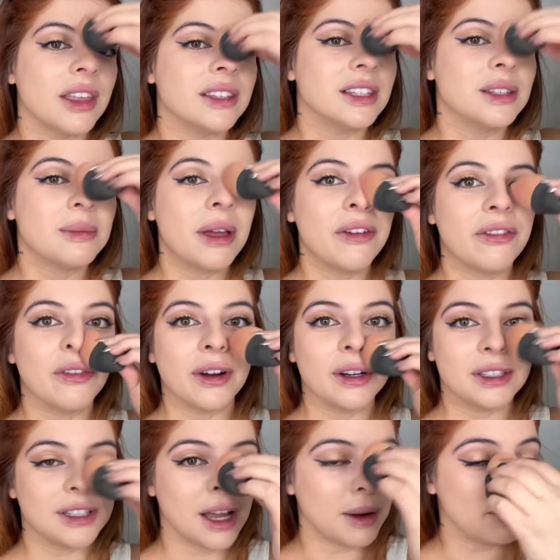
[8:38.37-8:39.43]
is my first
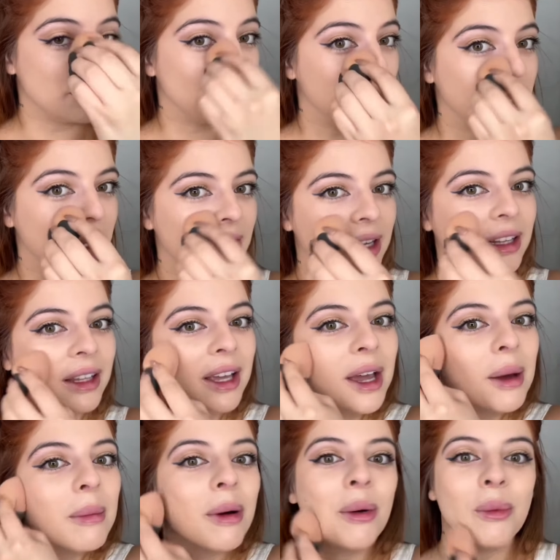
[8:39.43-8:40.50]
time doing a
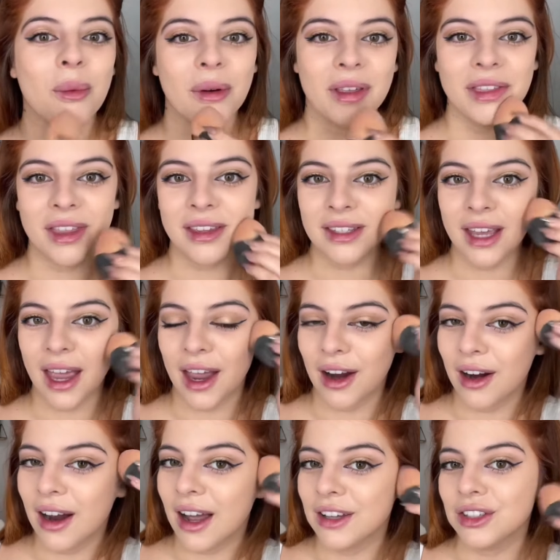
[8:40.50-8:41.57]
glam with this
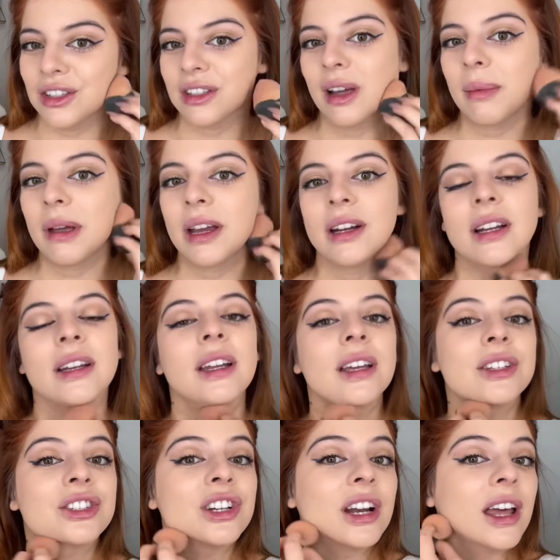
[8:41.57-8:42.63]
hair. I just got my hair done
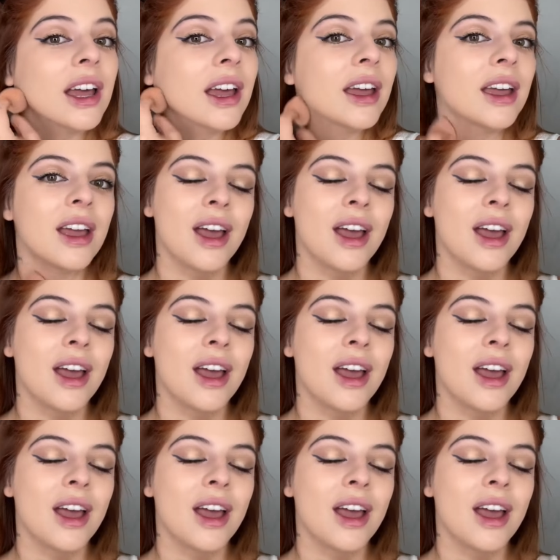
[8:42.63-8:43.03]
yesterday.